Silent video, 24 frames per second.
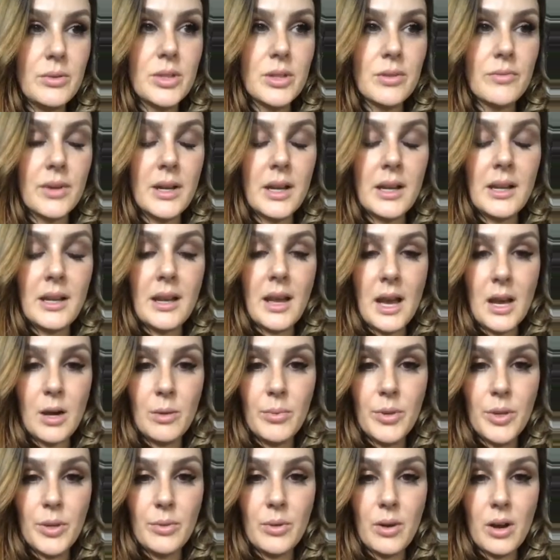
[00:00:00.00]
to really help
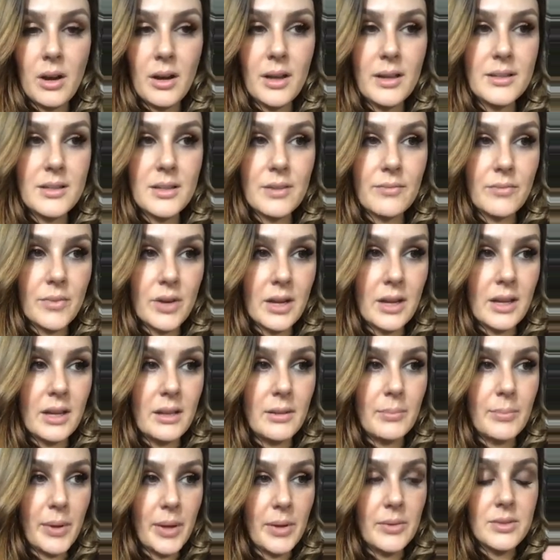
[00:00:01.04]
you guys and
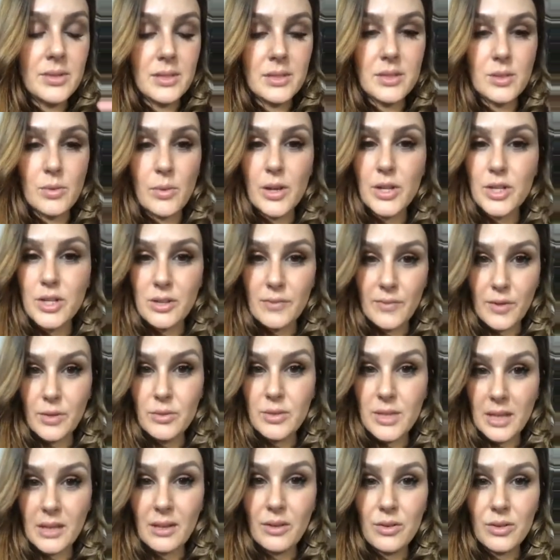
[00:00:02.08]
really pose this question of, are you
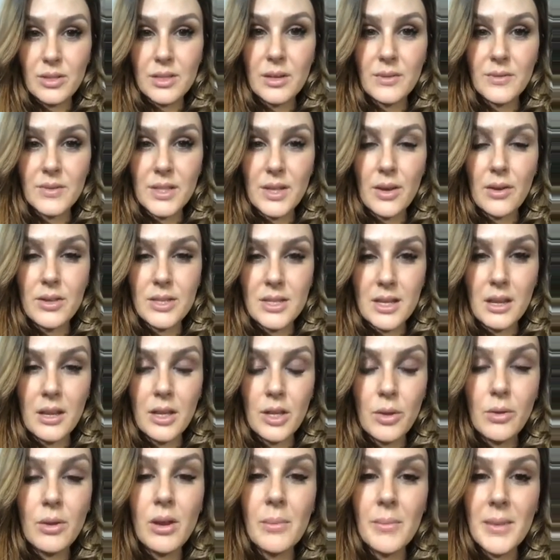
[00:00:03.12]
taking yourself seriously and are
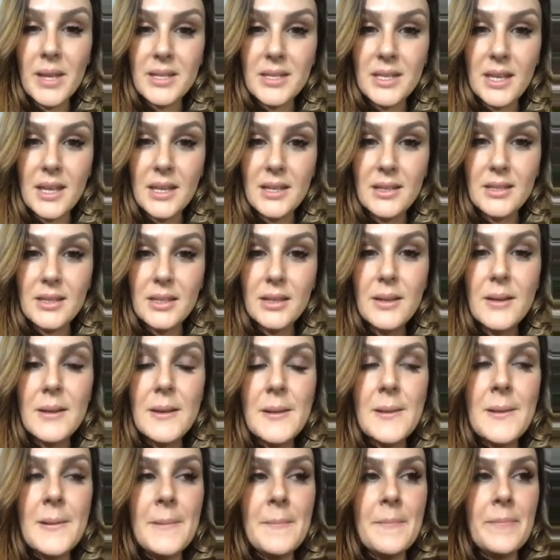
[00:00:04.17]
you committed?
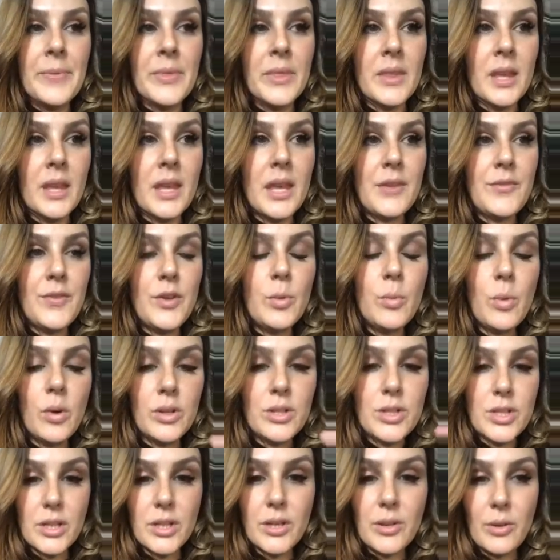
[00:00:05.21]
If you
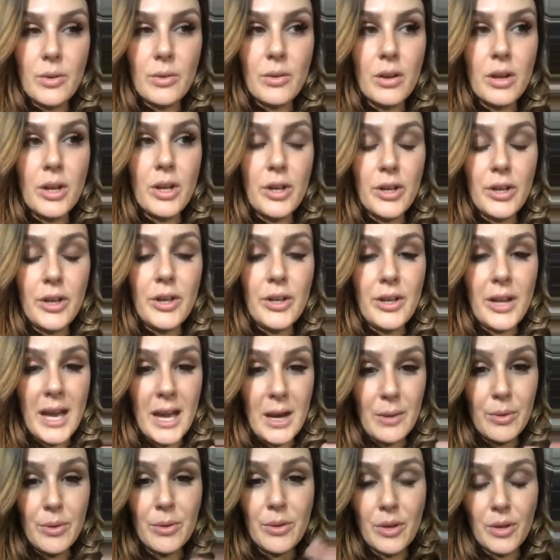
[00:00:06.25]
want to learn
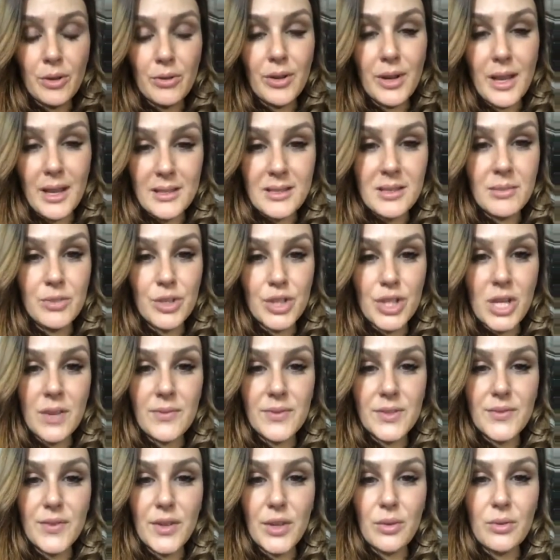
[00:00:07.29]
how you can create some
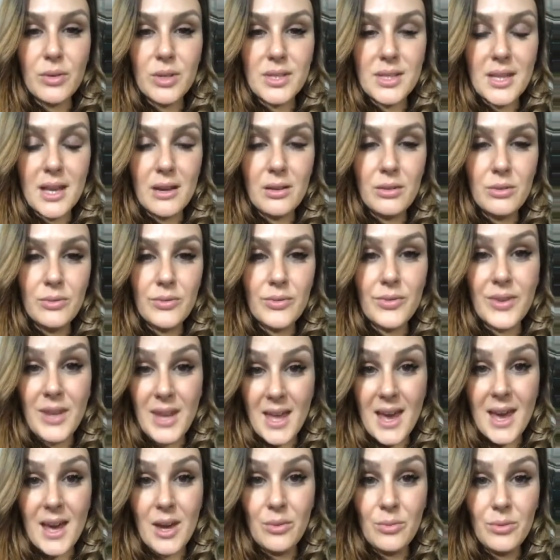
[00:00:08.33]
shifts for yourself
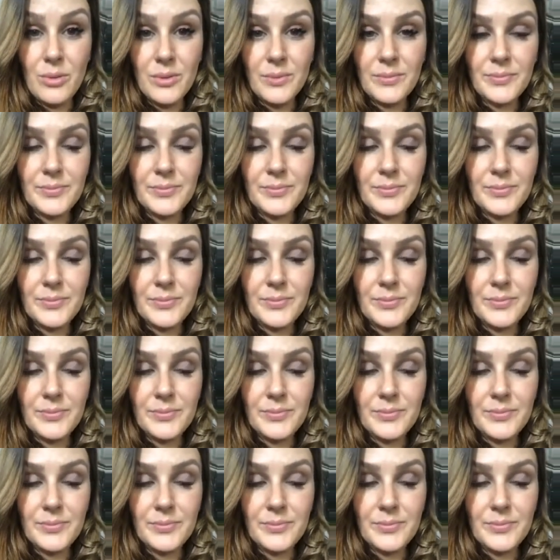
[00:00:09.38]
now